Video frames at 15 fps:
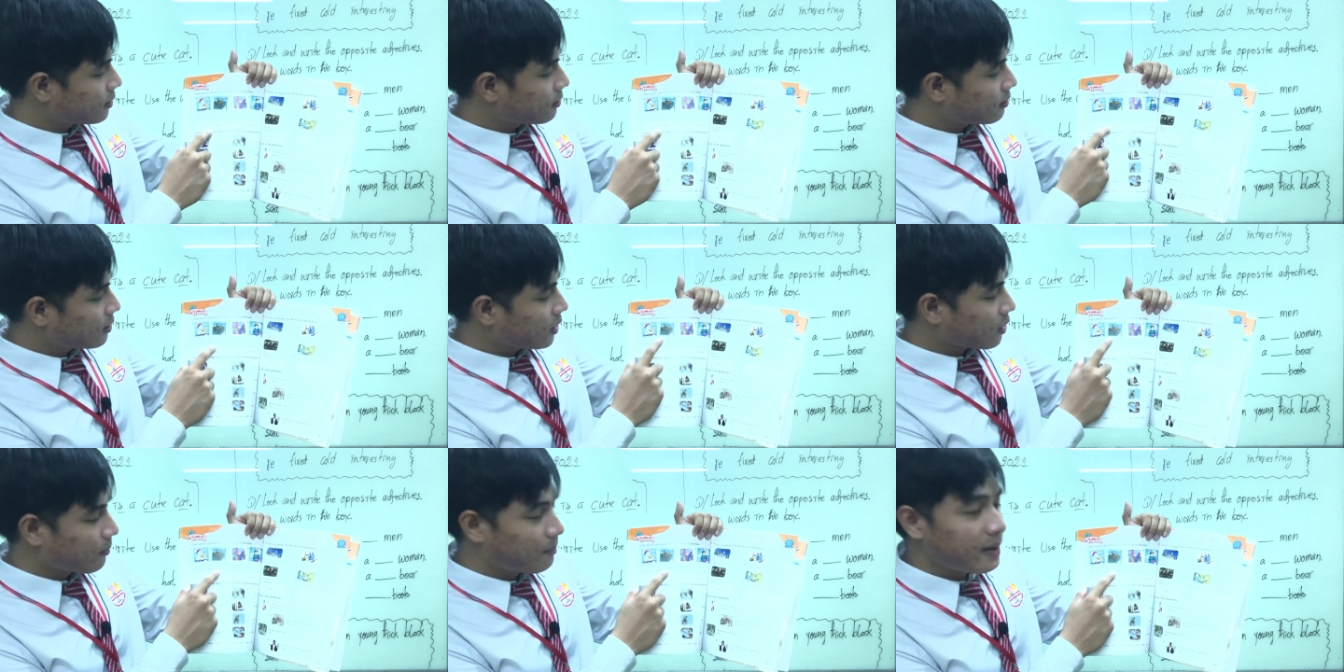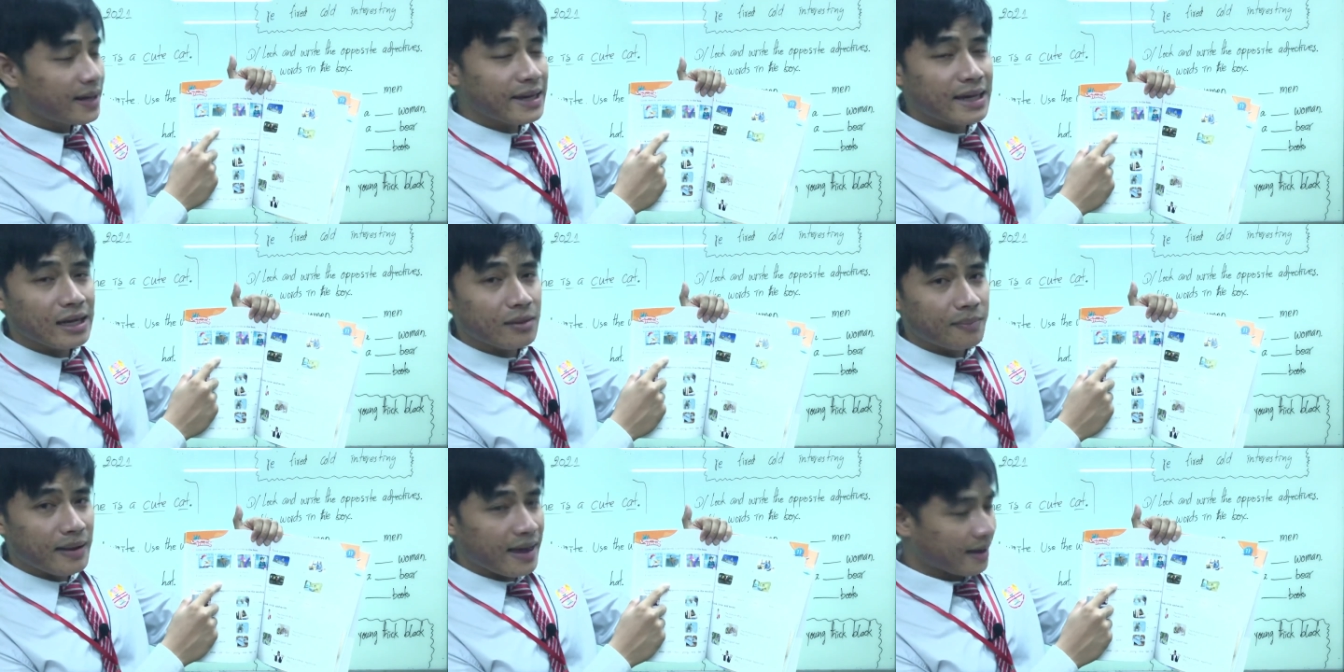to complete in
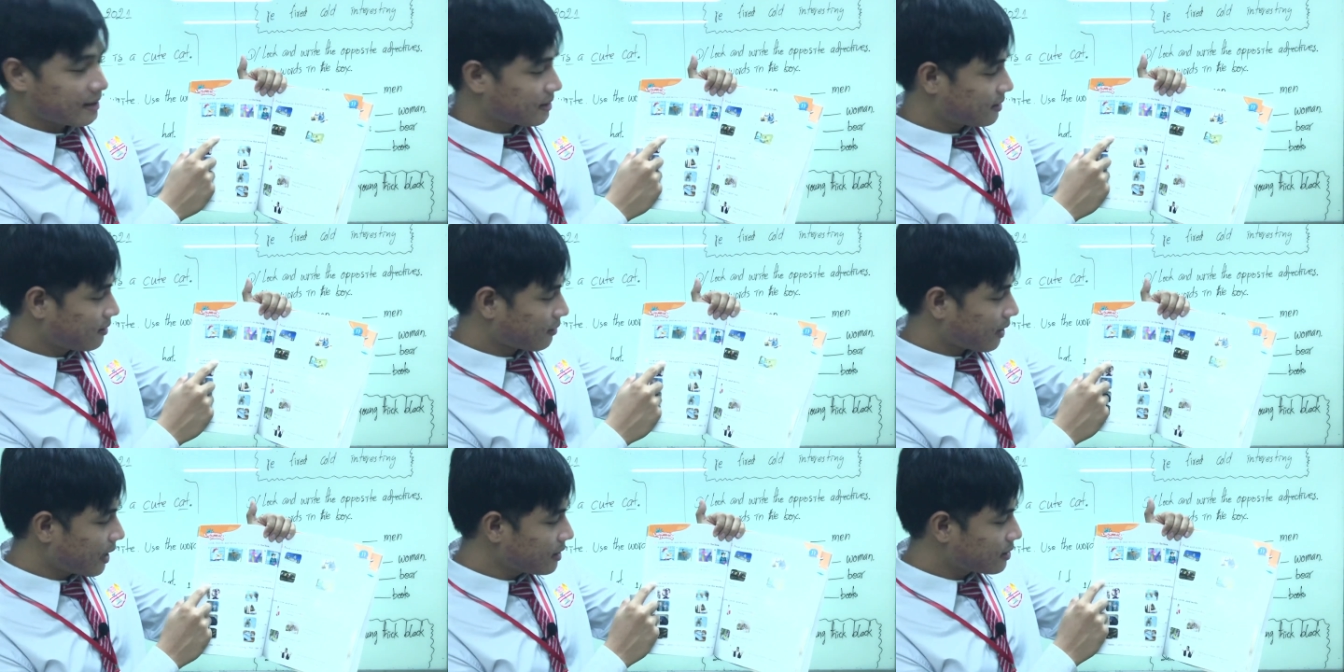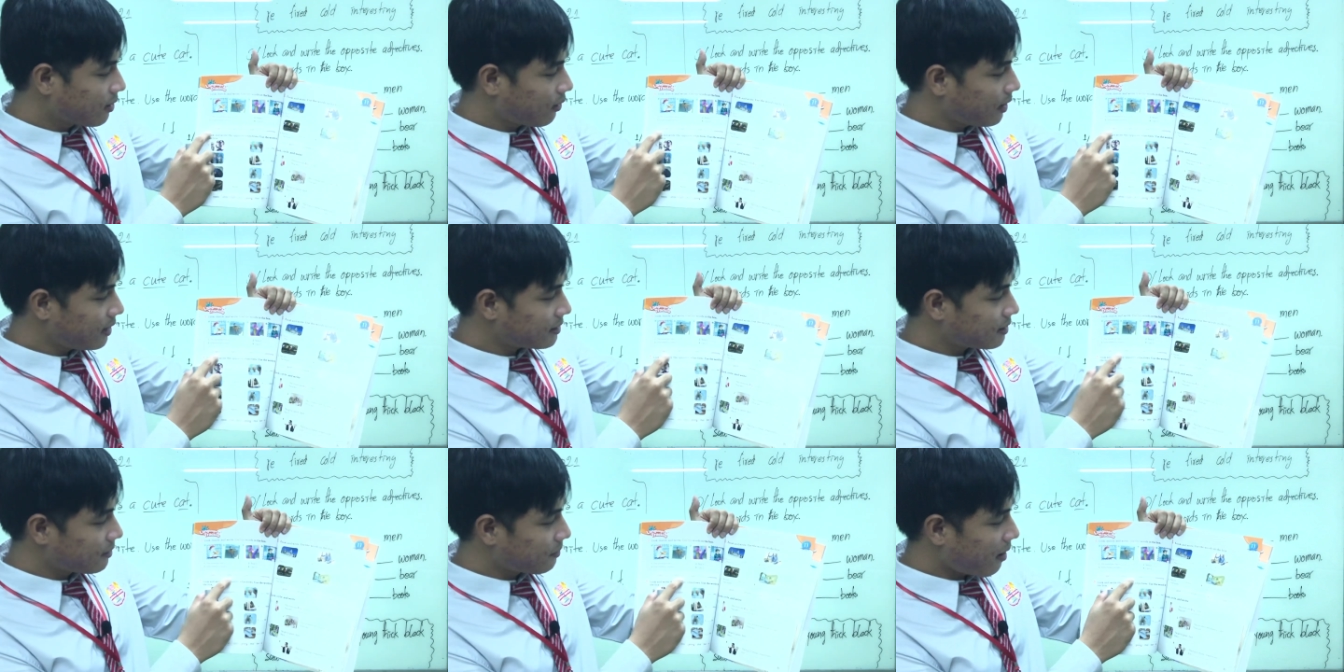the blanks. Okay, so
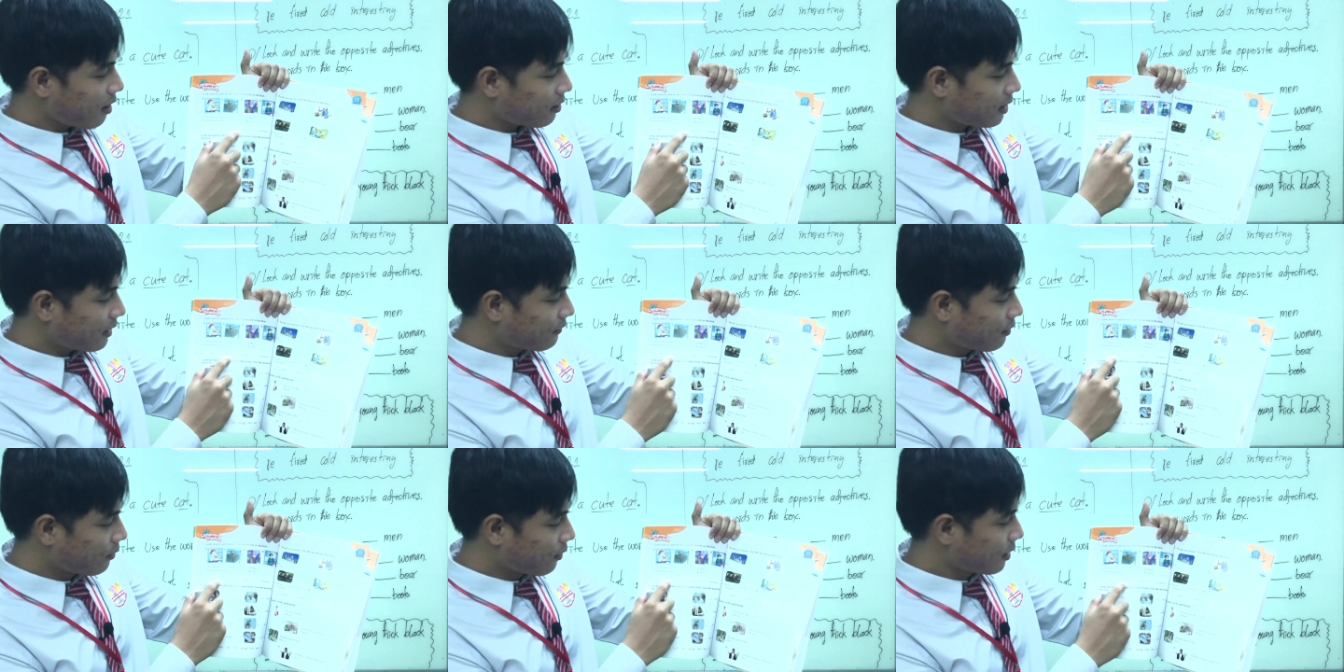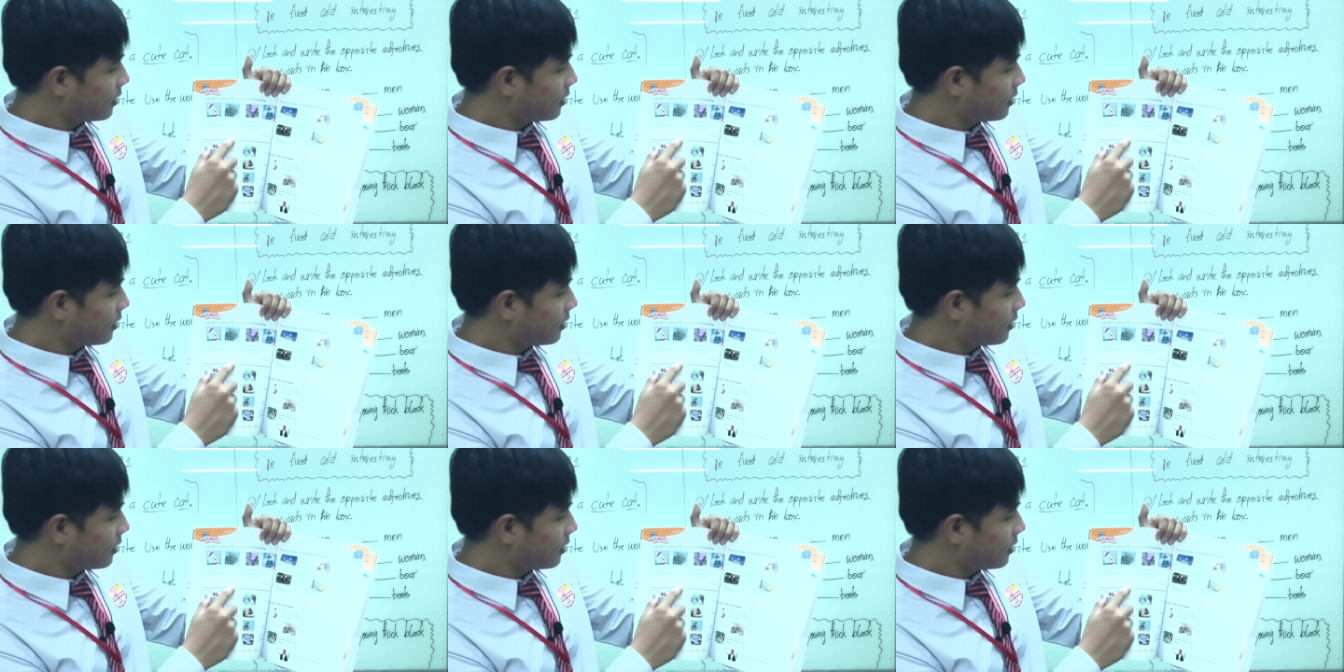here's the bug, everyone.